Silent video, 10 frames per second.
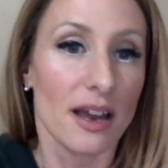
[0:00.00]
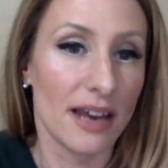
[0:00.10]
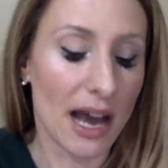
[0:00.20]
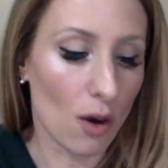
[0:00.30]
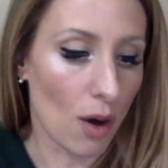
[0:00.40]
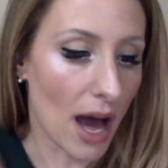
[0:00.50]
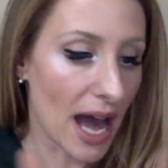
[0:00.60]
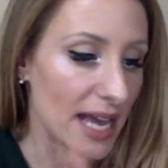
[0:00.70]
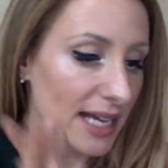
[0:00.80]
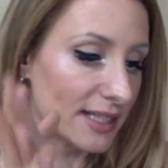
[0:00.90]
Now,
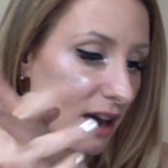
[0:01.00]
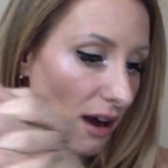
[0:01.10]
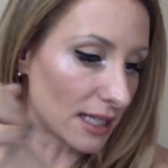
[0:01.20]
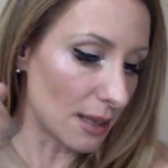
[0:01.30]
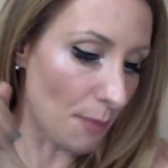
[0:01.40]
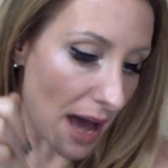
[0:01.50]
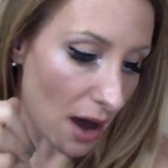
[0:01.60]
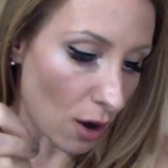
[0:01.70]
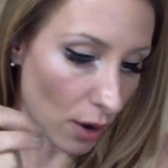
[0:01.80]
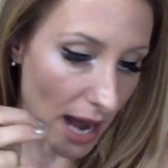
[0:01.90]
I had talked
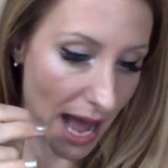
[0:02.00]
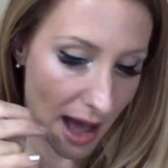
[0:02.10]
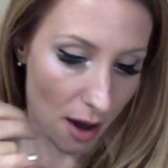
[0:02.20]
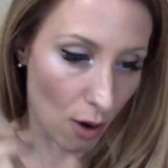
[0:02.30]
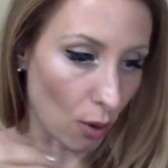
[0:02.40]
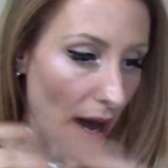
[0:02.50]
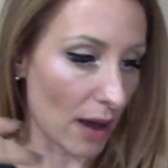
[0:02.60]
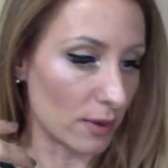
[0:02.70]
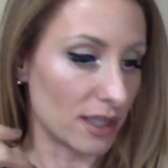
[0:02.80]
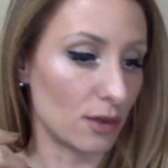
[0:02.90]
about how
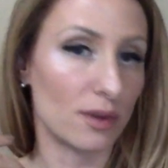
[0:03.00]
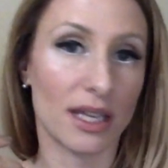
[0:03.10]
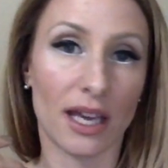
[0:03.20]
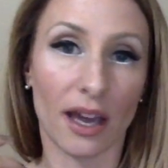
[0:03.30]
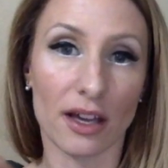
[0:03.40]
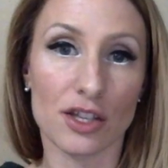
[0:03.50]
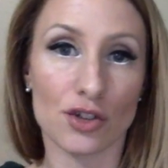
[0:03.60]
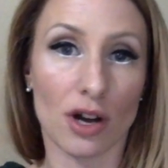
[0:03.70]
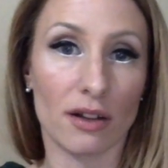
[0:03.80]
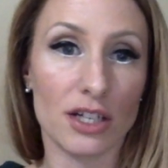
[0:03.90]
I was using
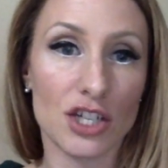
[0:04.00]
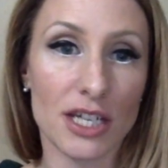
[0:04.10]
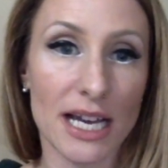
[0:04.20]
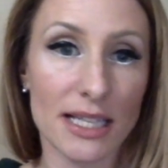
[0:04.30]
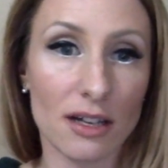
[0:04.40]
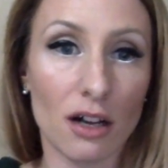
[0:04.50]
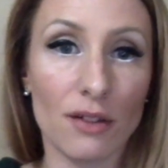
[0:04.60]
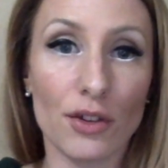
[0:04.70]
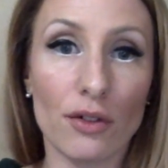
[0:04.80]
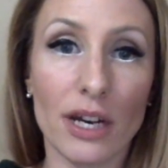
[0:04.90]
astrology dice in
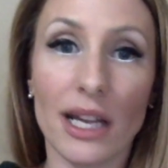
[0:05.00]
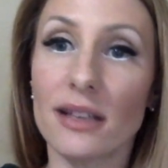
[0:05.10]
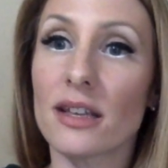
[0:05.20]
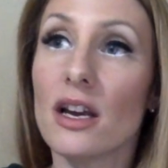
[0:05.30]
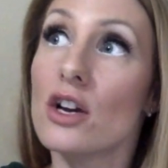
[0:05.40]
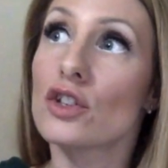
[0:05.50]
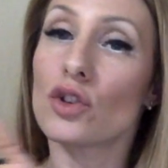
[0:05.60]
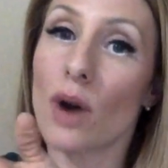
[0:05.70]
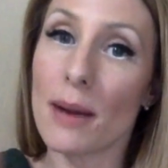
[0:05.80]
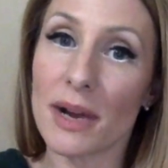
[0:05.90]
all of the readings.
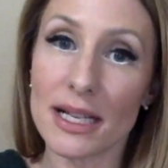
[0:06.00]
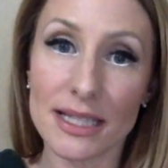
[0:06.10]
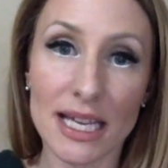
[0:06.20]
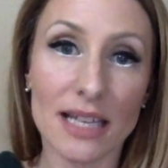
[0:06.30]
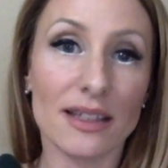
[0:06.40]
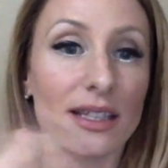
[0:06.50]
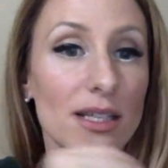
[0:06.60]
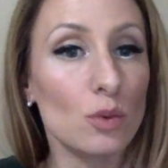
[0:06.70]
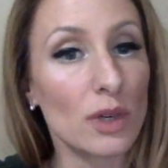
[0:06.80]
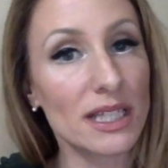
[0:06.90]
So I'm not saying that
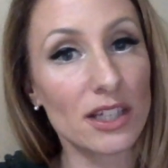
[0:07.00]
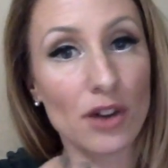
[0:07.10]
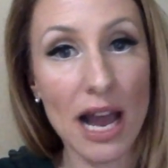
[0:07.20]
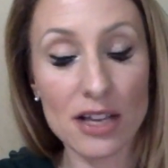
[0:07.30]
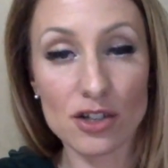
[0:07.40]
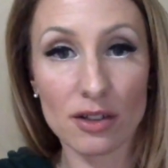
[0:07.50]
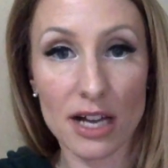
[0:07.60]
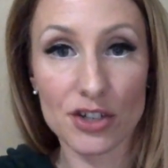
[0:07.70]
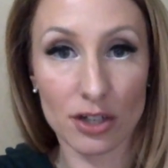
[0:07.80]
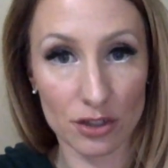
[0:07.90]
this is what's in your
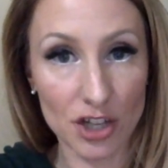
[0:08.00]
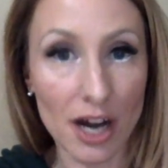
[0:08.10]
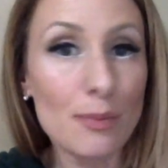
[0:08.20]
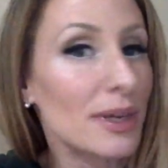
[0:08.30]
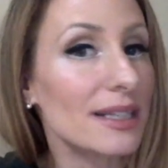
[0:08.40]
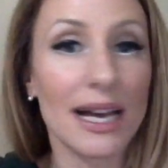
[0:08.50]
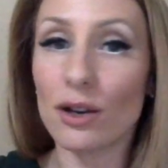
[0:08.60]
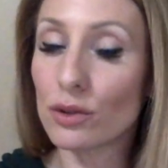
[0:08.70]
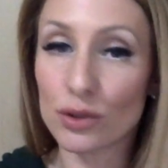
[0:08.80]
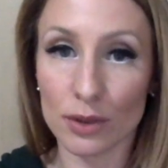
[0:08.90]
astrological chart because I
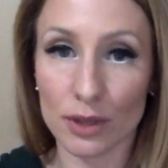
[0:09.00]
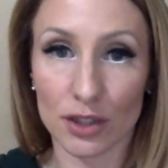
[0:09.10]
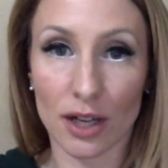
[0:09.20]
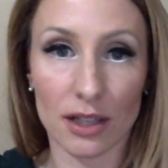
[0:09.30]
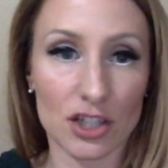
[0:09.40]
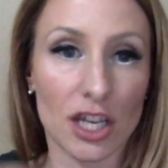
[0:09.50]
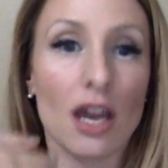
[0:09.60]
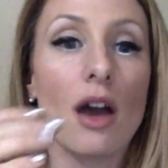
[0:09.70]
don't do astrology.